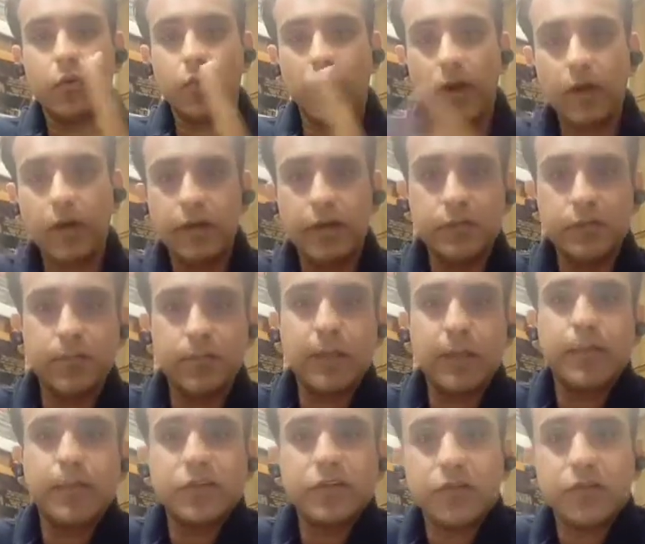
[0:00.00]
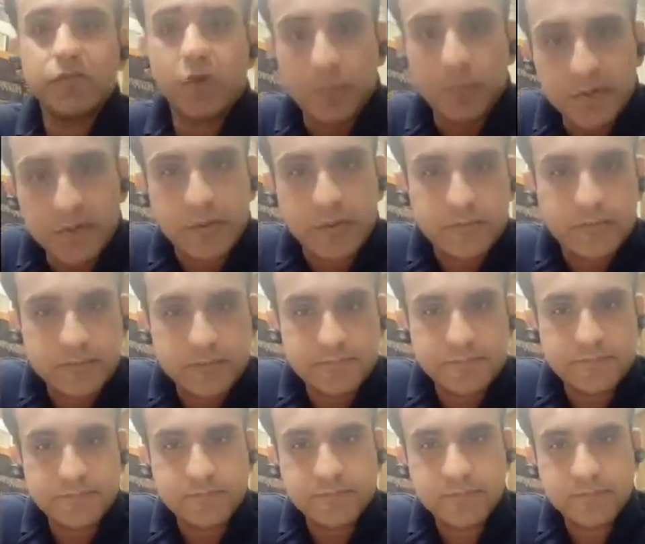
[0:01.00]
One is big picture formation.
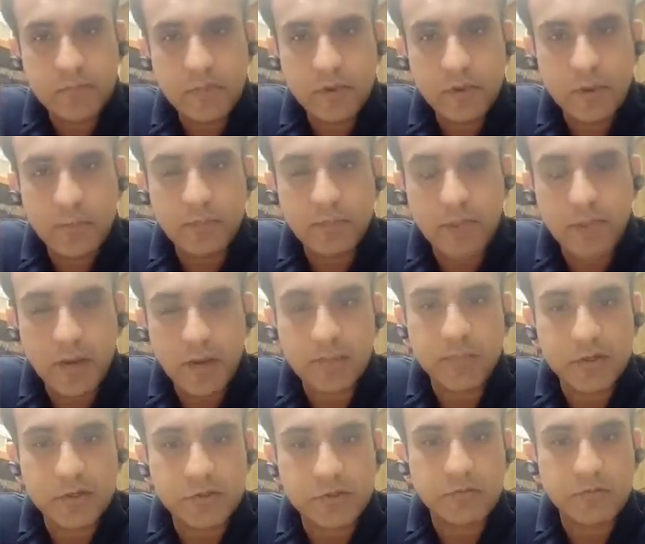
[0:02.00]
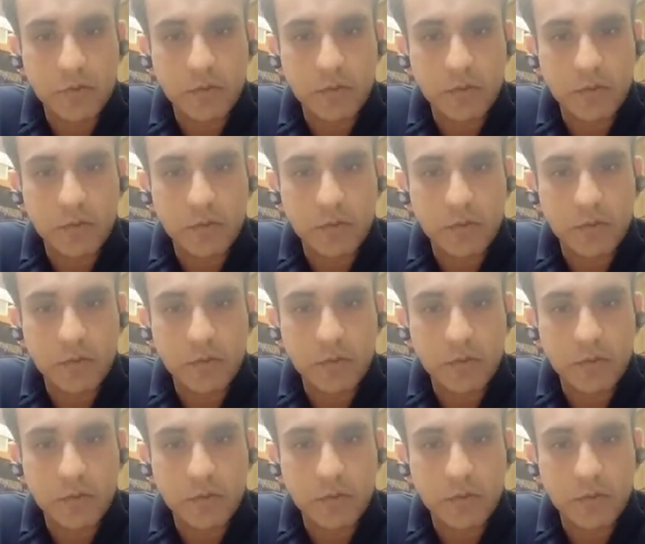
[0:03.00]
Big picture